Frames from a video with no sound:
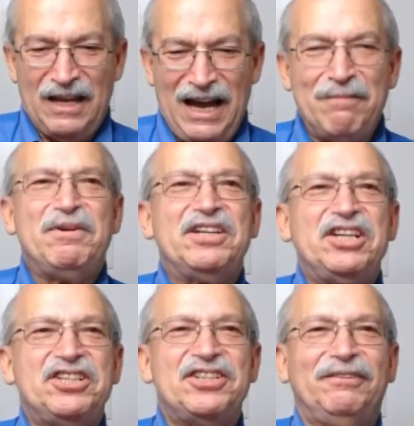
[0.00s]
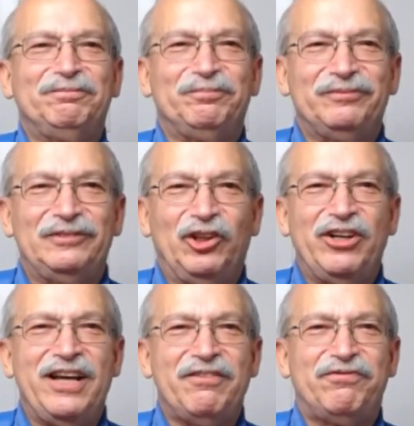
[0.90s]
I've been teaching
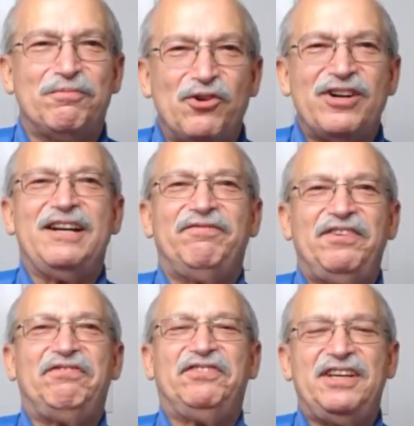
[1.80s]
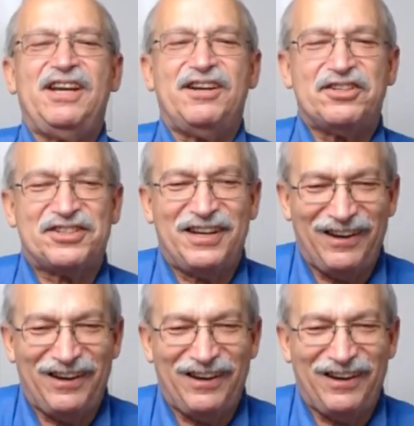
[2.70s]
learning for more than 50 years,